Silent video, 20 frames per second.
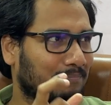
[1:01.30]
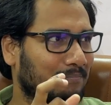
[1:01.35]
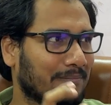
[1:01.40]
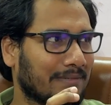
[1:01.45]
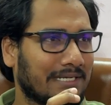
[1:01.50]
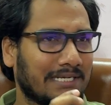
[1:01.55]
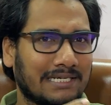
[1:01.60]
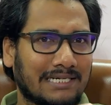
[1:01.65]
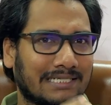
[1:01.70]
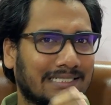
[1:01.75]

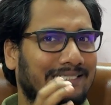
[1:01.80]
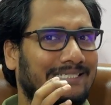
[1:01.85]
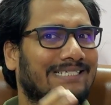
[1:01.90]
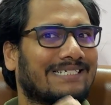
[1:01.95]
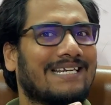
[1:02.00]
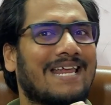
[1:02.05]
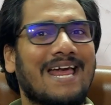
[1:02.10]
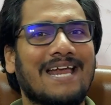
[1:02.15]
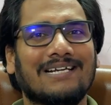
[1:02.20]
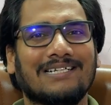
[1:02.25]
me
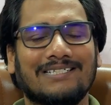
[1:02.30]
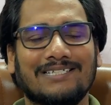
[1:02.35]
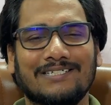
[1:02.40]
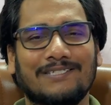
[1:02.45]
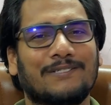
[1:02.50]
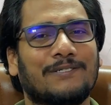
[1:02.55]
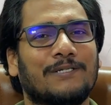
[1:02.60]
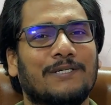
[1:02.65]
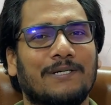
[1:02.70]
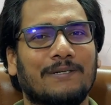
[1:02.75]
understand this
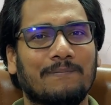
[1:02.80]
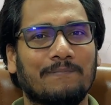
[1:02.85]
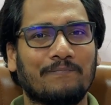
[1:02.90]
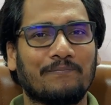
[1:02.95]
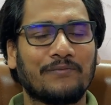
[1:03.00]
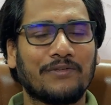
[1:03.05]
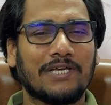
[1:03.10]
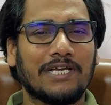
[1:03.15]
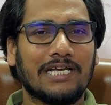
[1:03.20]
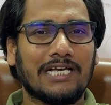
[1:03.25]
term
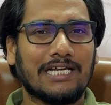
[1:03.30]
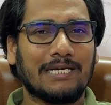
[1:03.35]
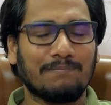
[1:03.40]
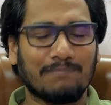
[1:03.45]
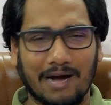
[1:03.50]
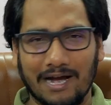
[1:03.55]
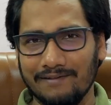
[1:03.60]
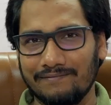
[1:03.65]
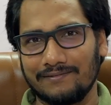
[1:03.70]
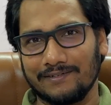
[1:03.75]
in
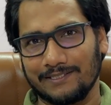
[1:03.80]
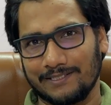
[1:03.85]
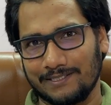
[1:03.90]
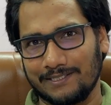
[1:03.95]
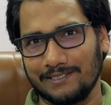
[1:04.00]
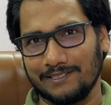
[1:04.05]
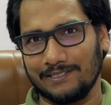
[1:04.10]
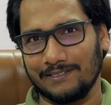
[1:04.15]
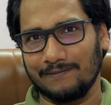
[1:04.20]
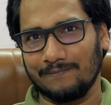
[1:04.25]
my first
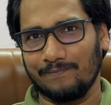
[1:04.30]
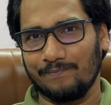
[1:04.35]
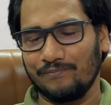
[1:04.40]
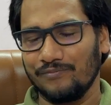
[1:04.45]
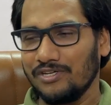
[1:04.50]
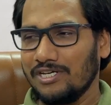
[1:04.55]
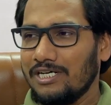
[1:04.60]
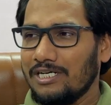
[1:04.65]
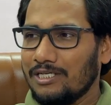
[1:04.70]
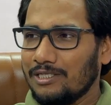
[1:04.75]
year.
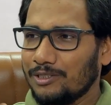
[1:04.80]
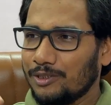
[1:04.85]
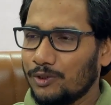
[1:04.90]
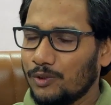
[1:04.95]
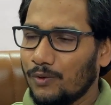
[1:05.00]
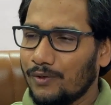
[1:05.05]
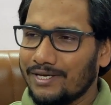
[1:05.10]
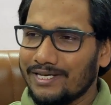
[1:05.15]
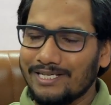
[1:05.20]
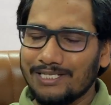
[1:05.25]

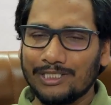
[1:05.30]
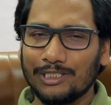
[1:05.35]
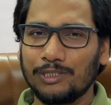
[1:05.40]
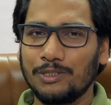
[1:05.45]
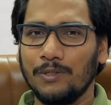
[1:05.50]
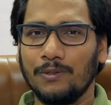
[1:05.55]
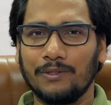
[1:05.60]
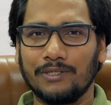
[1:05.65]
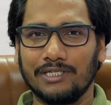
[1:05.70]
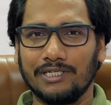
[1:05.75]
So a
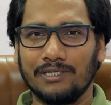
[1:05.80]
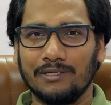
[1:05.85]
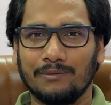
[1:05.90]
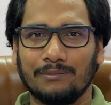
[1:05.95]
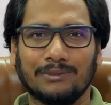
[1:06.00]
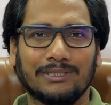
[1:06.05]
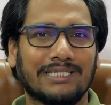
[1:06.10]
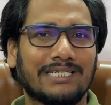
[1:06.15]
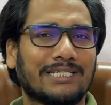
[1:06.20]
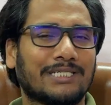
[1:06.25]
story
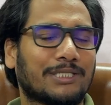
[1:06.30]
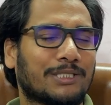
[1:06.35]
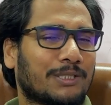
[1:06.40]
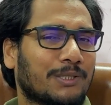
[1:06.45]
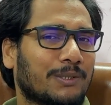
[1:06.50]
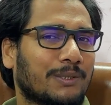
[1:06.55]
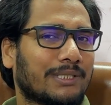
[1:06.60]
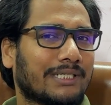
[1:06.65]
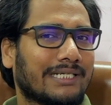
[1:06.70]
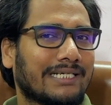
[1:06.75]
within a
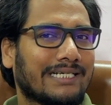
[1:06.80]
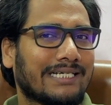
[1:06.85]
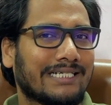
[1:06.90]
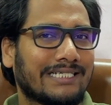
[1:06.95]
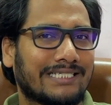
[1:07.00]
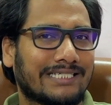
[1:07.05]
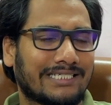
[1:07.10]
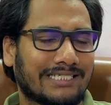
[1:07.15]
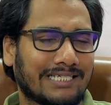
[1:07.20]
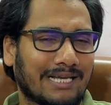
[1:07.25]
story
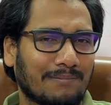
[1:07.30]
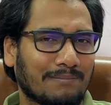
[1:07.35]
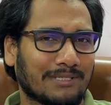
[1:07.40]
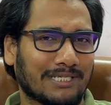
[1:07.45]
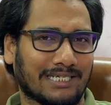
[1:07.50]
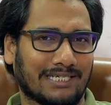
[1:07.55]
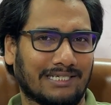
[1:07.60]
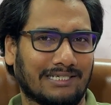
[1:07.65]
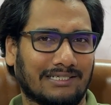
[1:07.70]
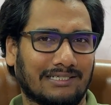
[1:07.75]
is
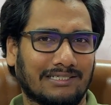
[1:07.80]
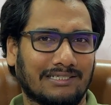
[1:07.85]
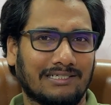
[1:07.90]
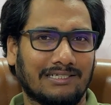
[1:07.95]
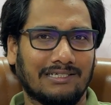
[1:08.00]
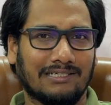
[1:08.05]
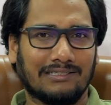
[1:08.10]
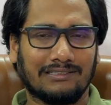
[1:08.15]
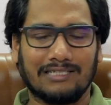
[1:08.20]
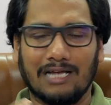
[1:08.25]
something
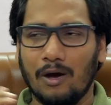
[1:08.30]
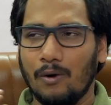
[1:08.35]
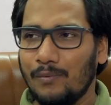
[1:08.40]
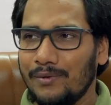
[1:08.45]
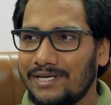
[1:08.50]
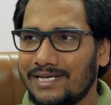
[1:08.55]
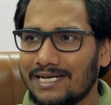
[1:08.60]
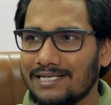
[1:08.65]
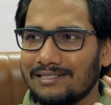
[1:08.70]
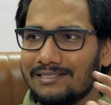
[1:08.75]
that we
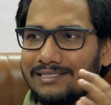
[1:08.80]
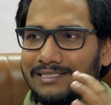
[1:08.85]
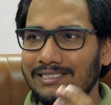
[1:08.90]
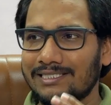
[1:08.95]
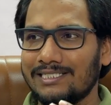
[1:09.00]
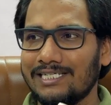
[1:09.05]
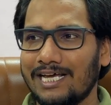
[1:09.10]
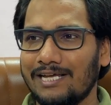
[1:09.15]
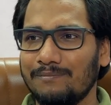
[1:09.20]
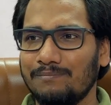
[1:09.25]
can
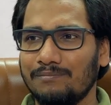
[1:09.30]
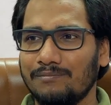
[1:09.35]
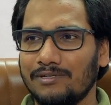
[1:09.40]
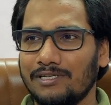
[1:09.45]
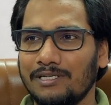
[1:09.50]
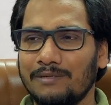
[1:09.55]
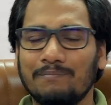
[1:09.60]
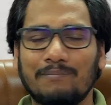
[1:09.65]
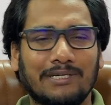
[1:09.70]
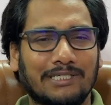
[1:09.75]
understand
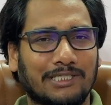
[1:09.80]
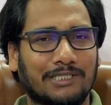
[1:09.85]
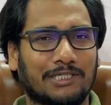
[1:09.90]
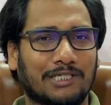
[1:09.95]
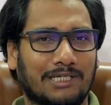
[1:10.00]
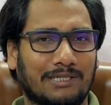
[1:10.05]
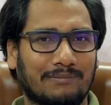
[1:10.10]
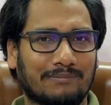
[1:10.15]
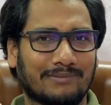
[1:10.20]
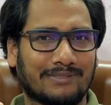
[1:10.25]
in better
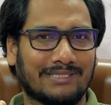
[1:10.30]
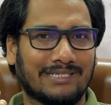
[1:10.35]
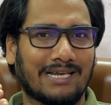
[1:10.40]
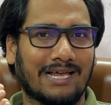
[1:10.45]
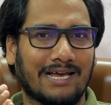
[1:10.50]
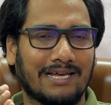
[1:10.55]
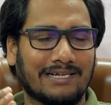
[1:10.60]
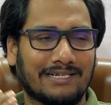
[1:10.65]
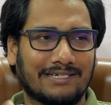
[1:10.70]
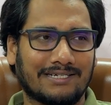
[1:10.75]
terms,
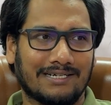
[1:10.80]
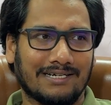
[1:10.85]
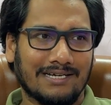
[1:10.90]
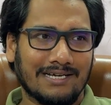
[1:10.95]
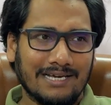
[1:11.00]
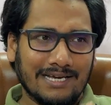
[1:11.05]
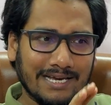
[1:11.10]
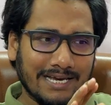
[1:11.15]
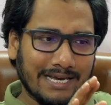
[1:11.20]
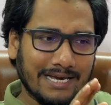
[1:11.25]
like
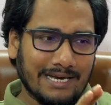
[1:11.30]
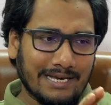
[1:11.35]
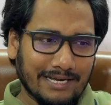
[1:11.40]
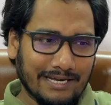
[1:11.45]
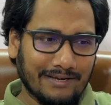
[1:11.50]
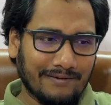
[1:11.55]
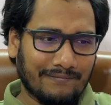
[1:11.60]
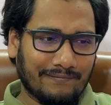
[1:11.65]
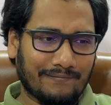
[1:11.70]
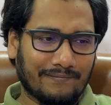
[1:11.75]

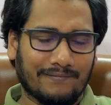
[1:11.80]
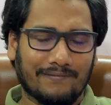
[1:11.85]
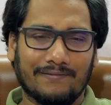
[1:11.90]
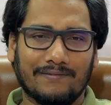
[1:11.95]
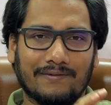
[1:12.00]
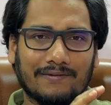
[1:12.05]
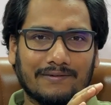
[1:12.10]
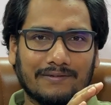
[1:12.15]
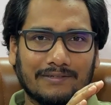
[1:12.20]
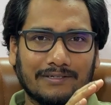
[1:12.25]
if
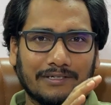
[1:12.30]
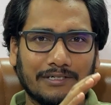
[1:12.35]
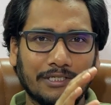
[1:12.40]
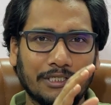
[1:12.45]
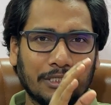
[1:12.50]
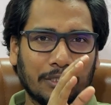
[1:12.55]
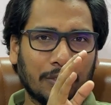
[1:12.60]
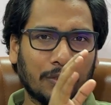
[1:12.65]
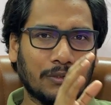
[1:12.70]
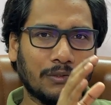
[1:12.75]

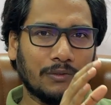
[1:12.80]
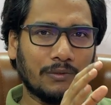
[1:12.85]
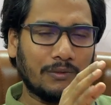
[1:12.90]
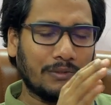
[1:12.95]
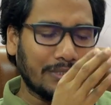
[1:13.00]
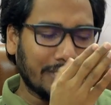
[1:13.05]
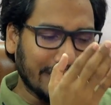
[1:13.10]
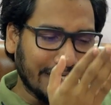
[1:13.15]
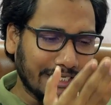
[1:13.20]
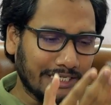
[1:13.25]
you
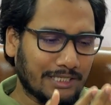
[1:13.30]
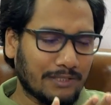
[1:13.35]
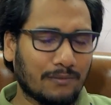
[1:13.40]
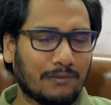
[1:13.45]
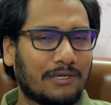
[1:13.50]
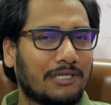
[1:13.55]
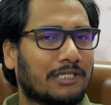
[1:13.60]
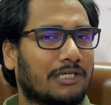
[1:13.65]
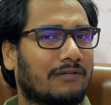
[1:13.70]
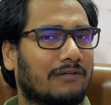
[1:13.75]
read a
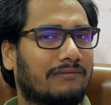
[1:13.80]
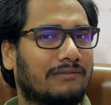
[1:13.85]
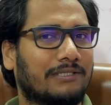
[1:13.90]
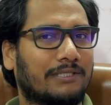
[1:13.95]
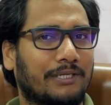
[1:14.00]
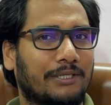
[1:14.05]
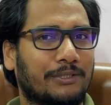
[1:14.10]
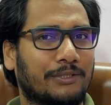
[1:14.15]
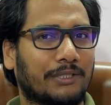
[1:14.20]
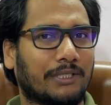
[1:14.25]
work of
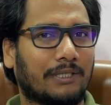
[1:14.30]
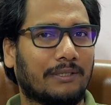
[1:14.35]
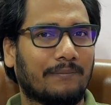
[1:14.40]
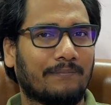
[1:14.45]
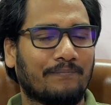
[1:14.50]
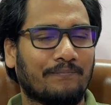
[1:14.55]
literature